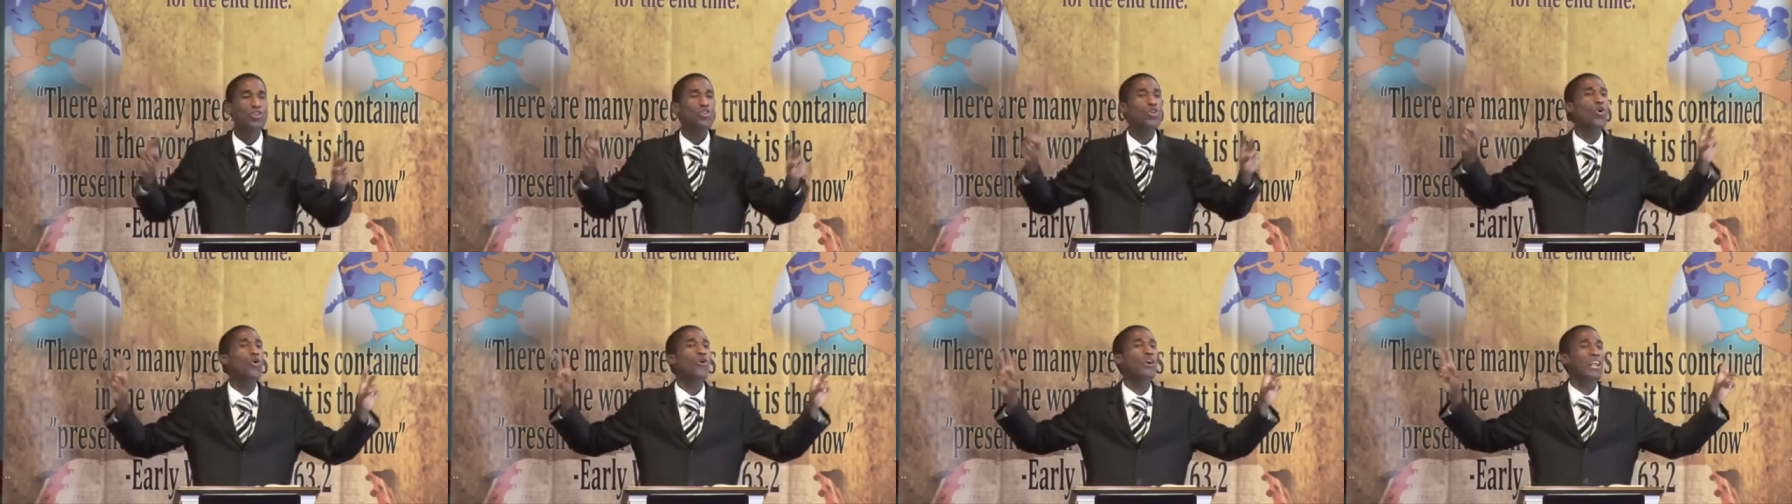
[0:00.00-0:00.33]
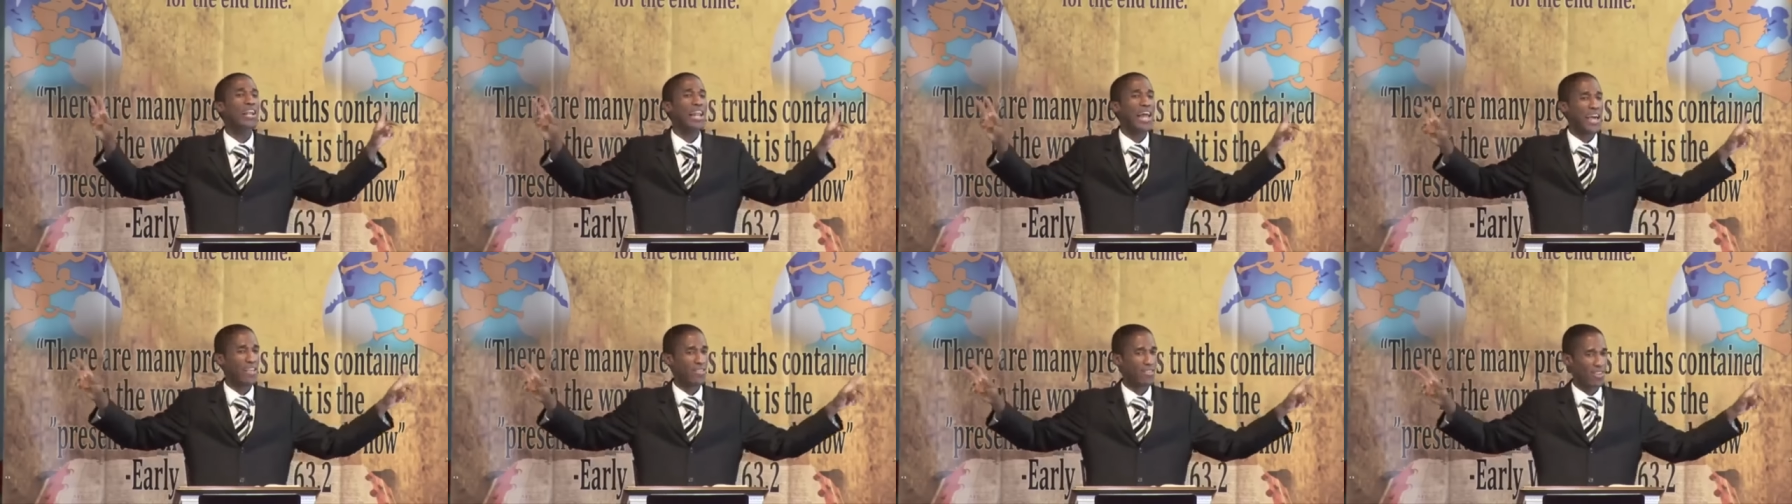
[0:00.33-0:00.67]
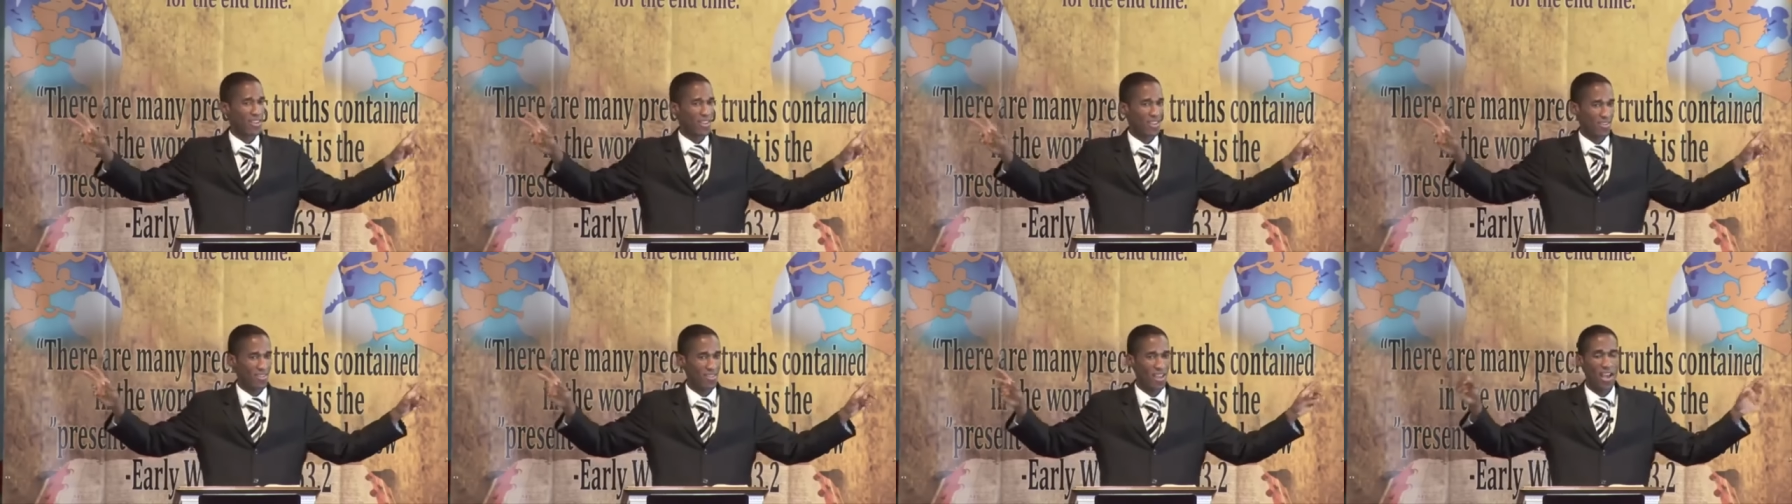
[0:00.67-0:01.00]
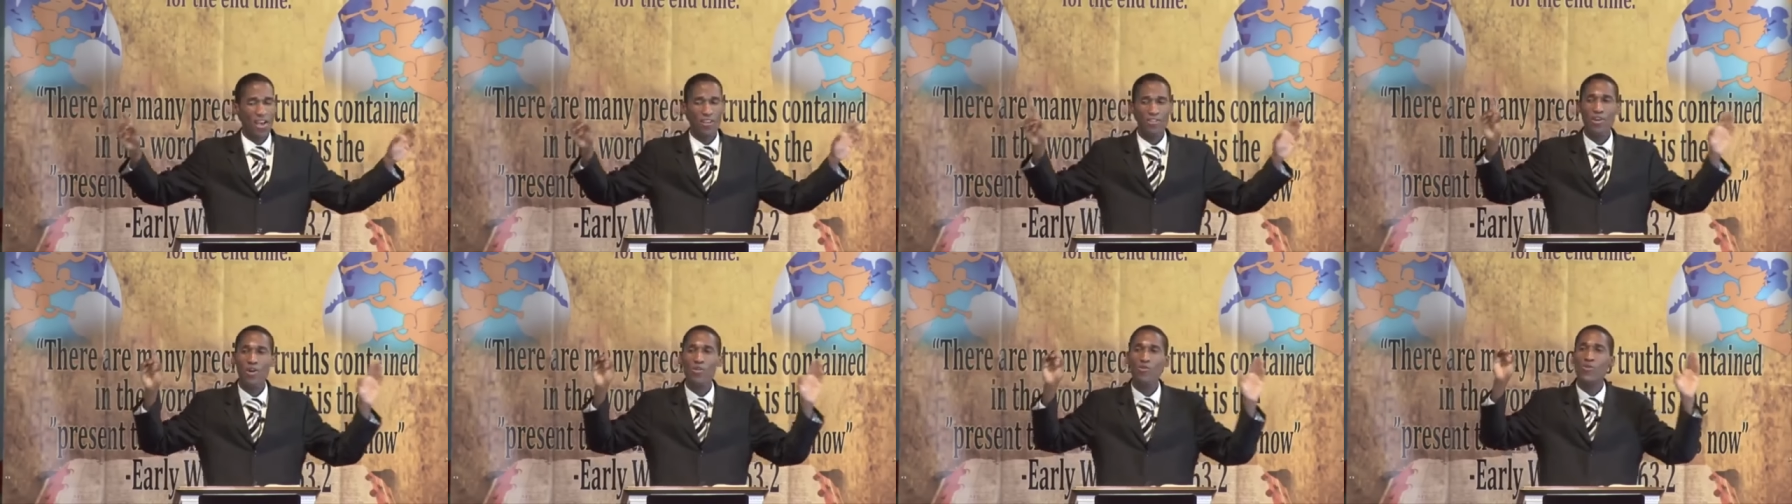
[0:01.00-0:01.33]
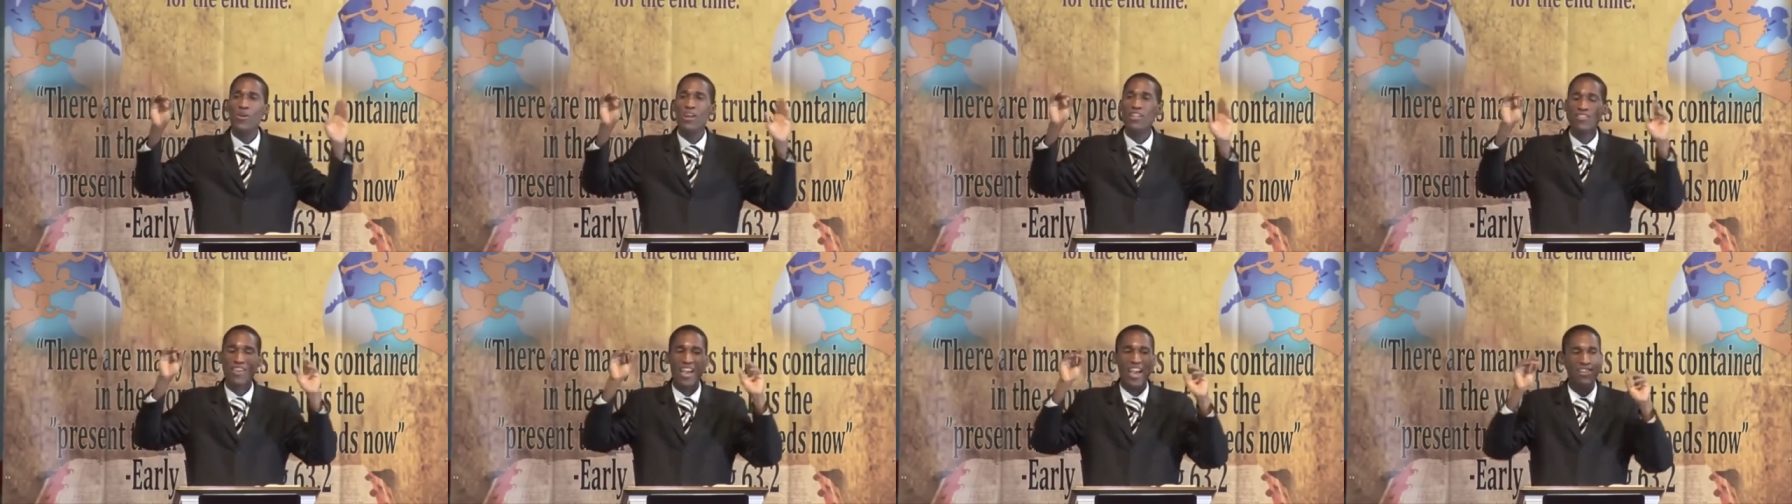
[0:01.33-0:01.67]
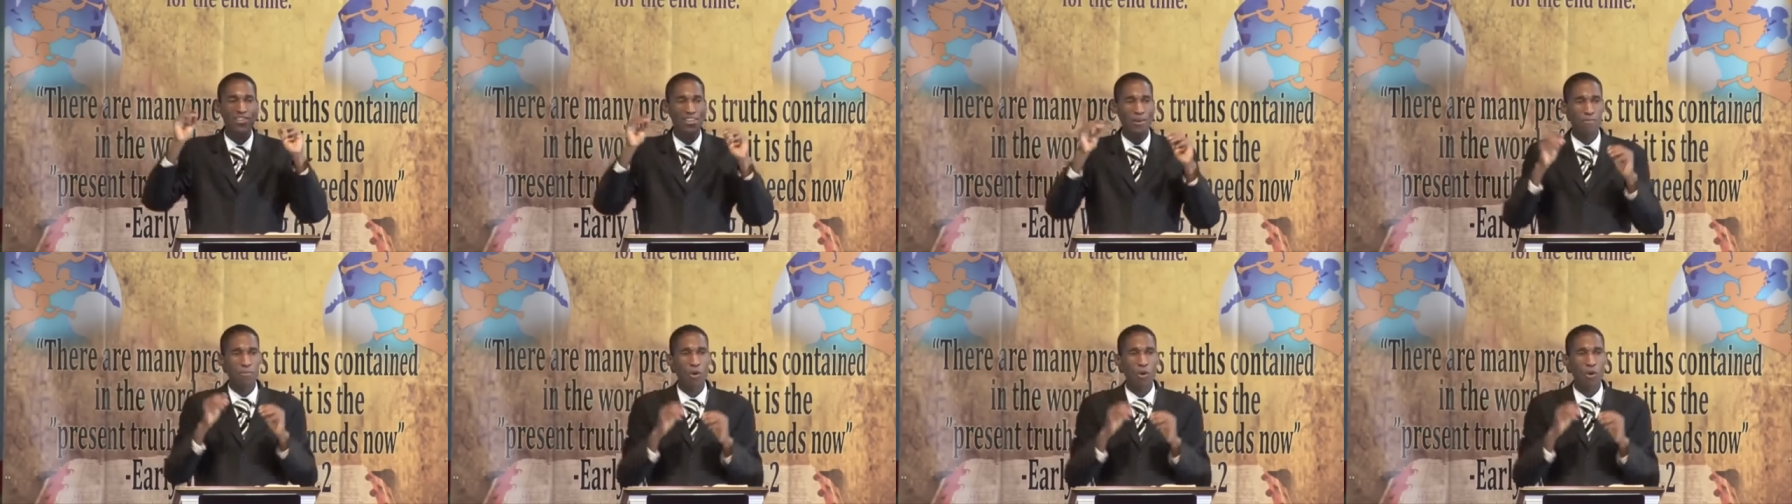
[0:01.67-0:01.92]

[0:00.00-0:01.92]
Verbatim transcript: two classes, the rich and the